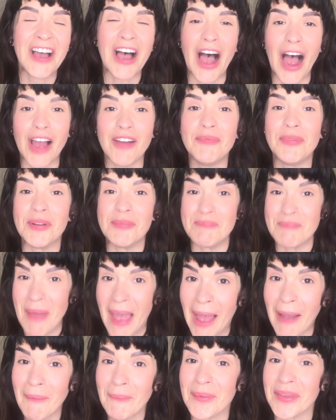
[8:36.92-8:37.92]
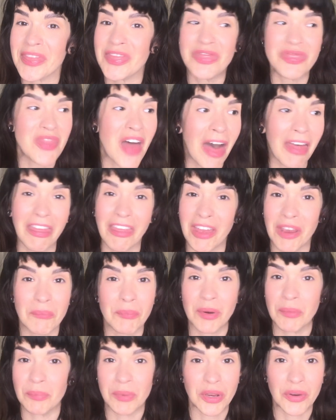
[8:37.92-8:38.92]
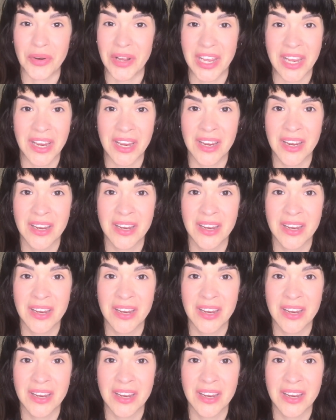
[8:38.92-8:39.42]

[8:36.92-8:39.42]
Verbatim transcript: I've been met with nothing but beauty.